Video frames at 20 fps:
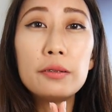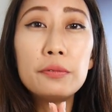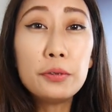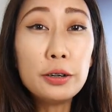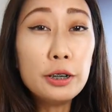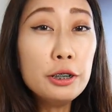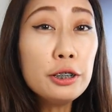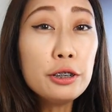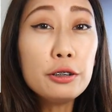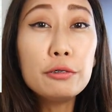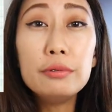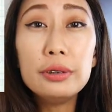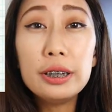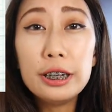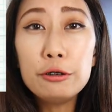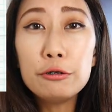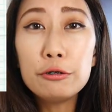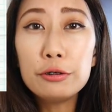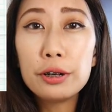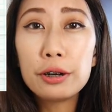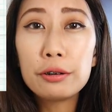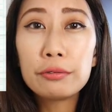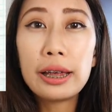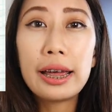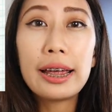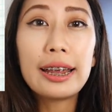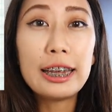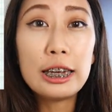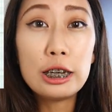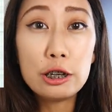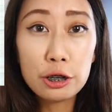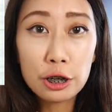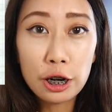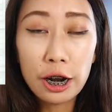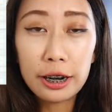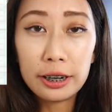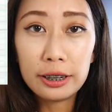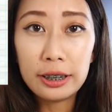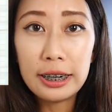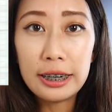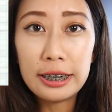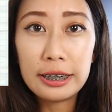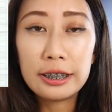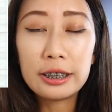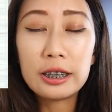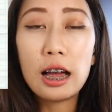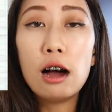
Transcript: first you need to know that in Chinese